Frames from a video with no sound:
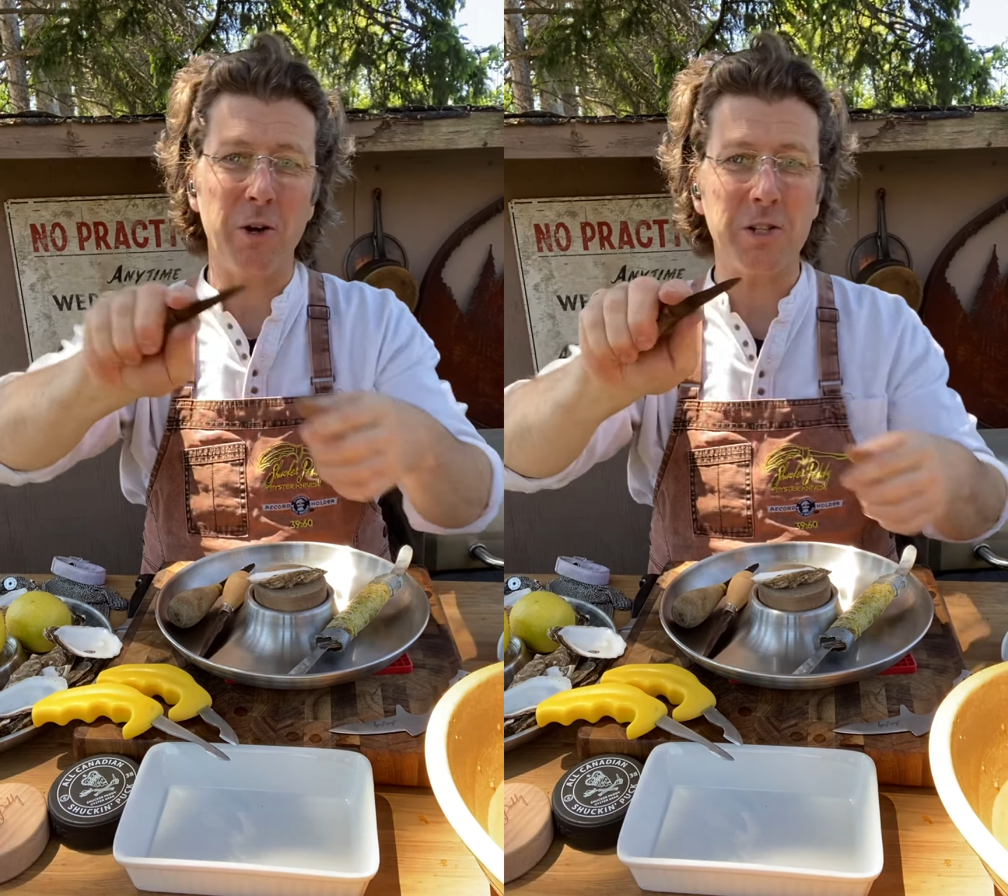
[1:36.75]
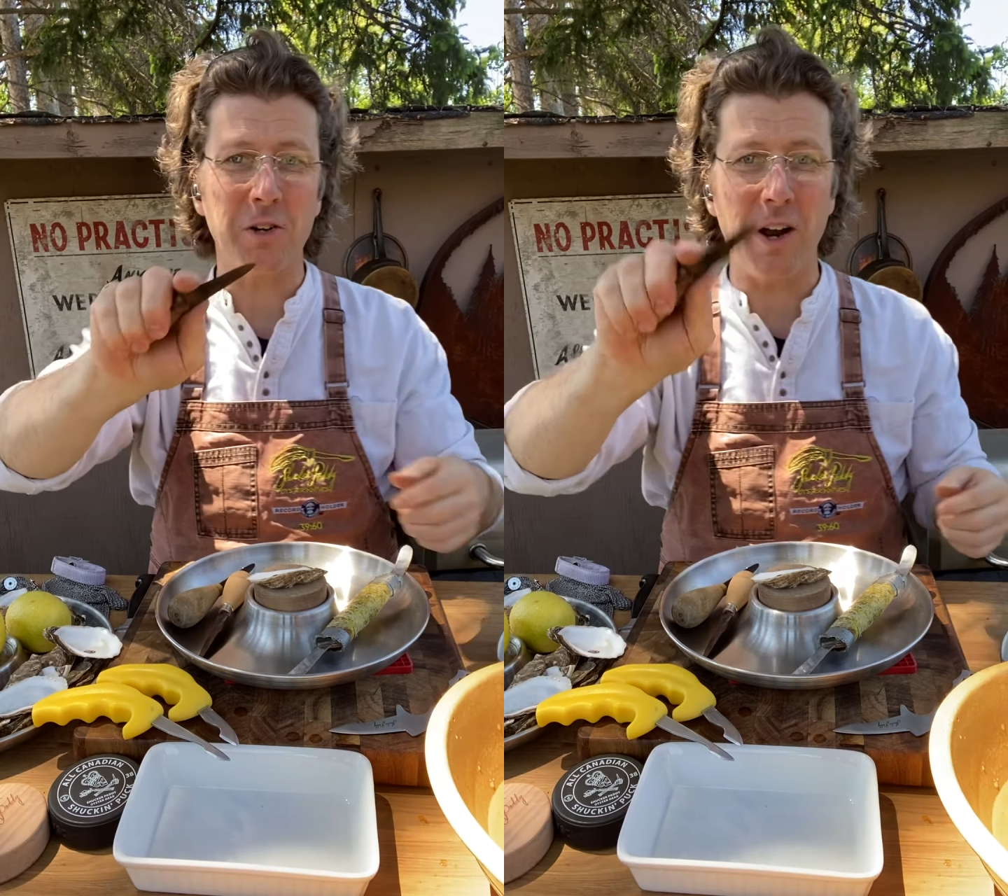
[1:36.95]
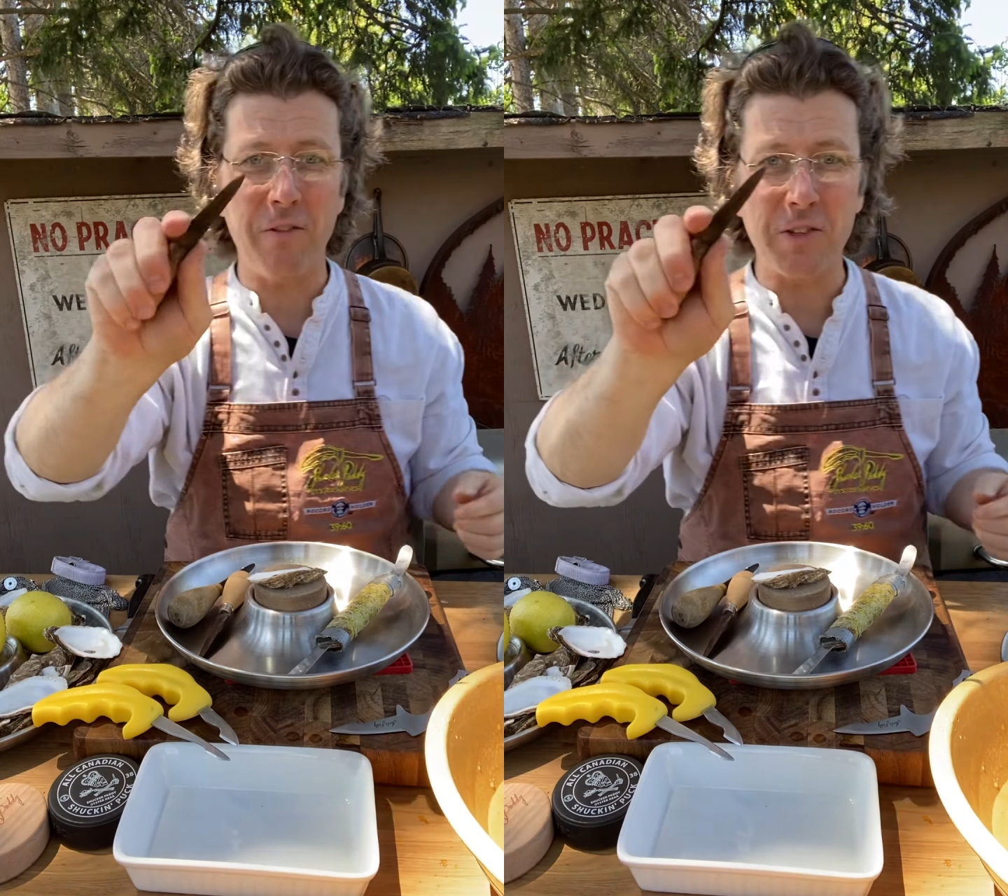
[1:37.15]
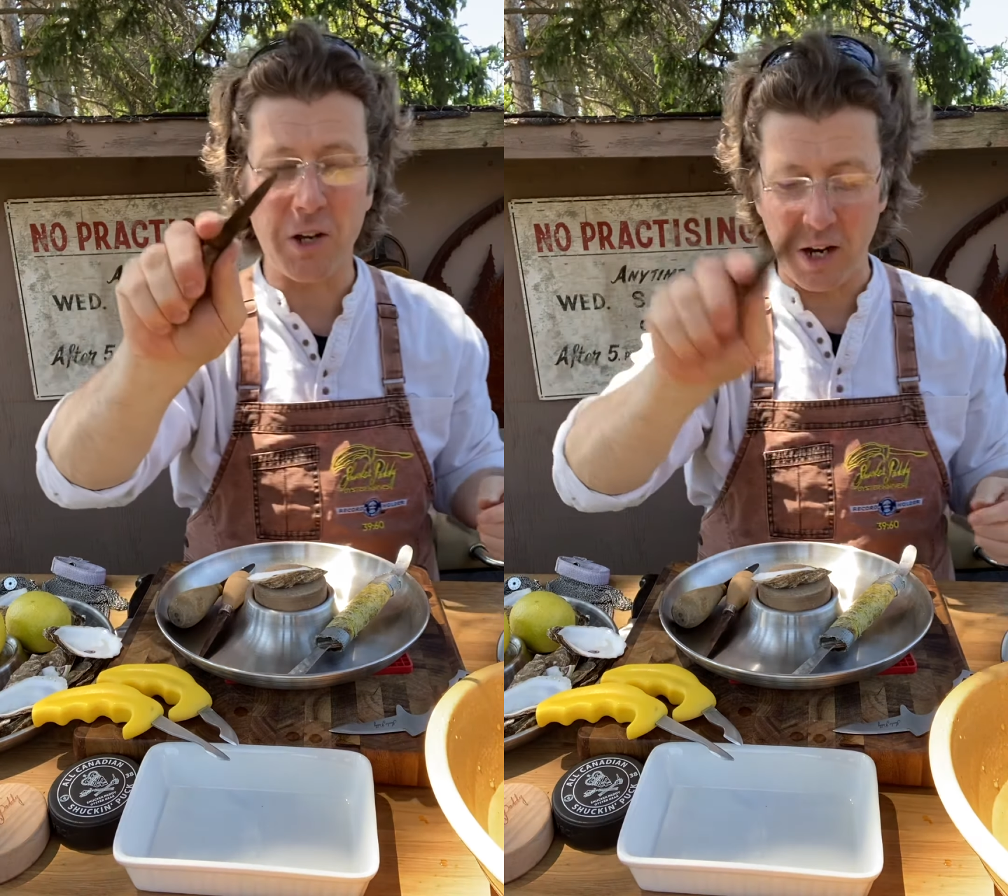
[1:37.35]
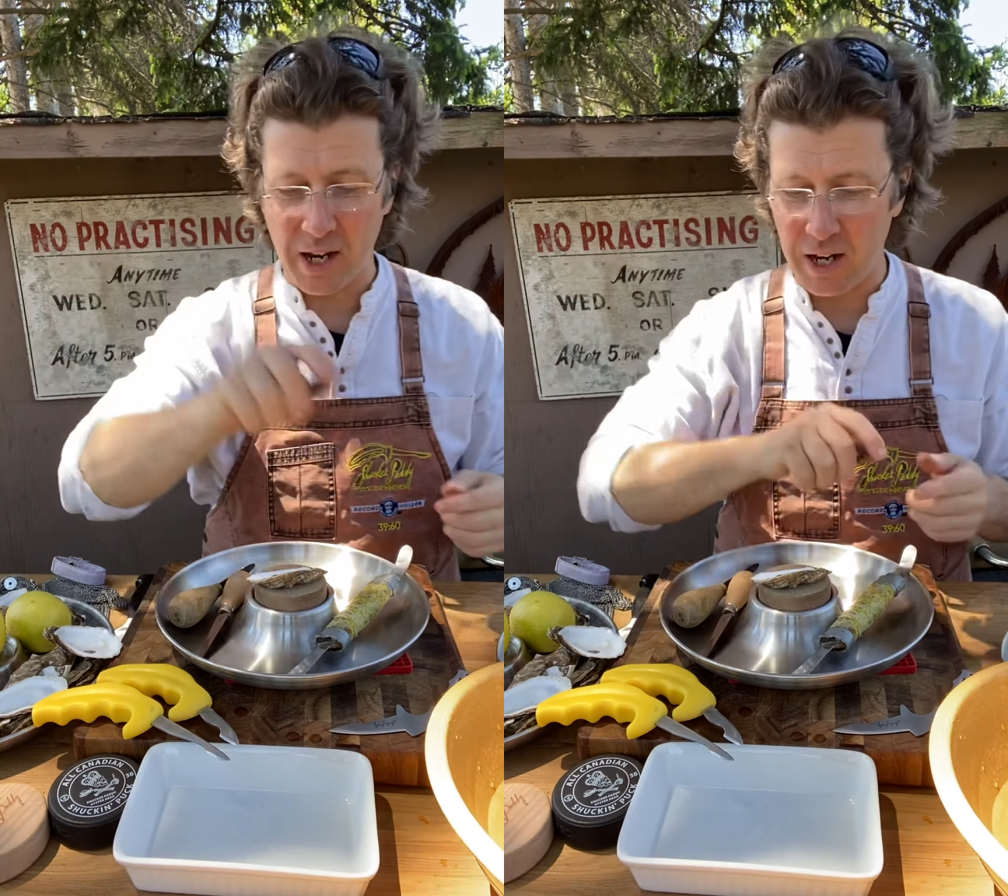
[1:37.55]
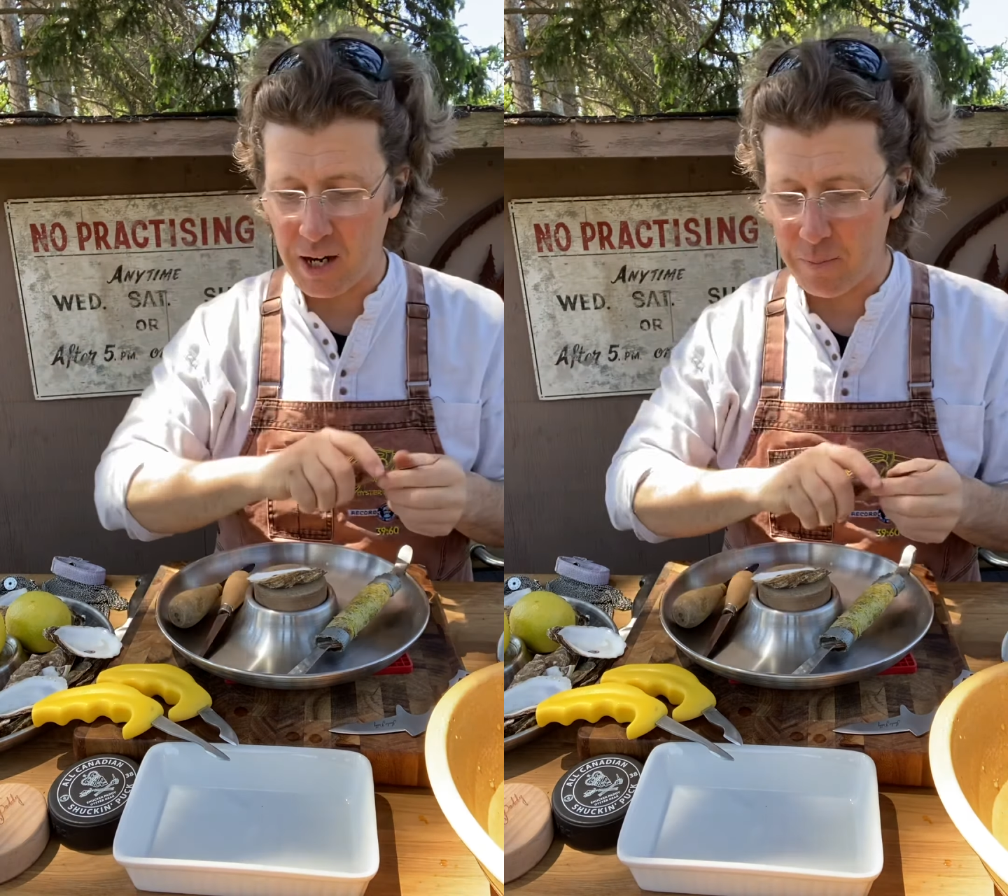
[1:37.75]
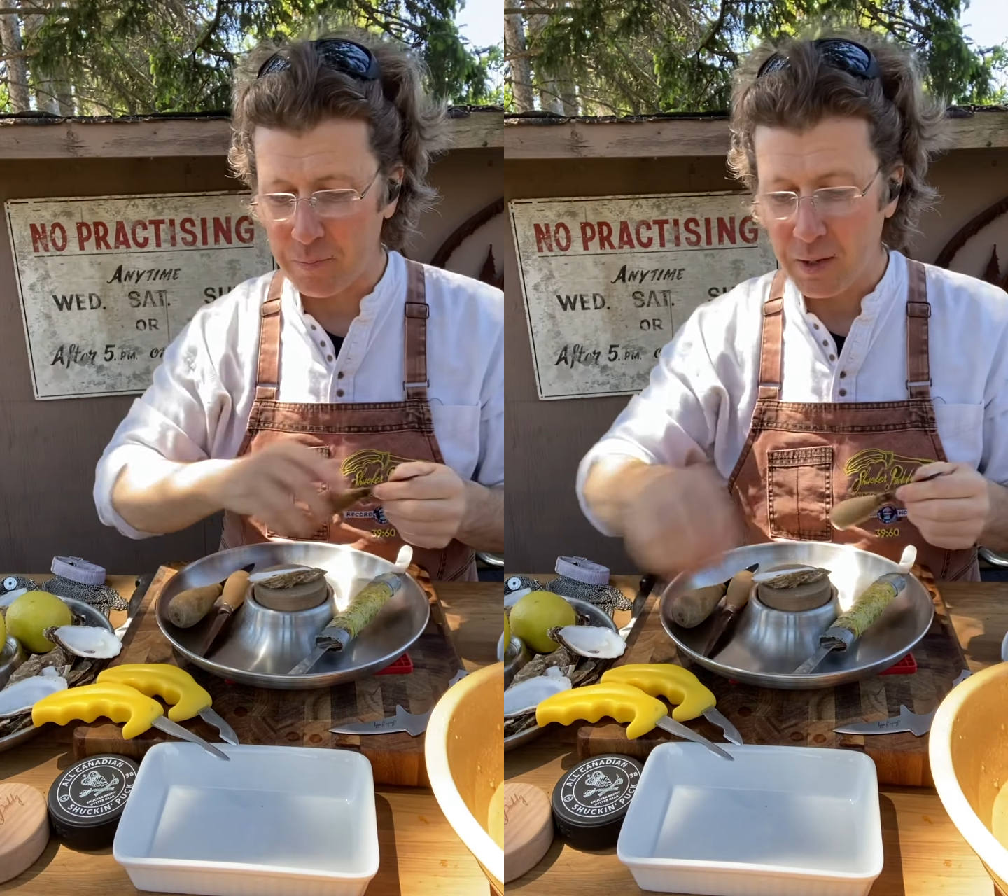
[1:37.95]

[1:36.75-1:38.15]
oyster knife is going to end up,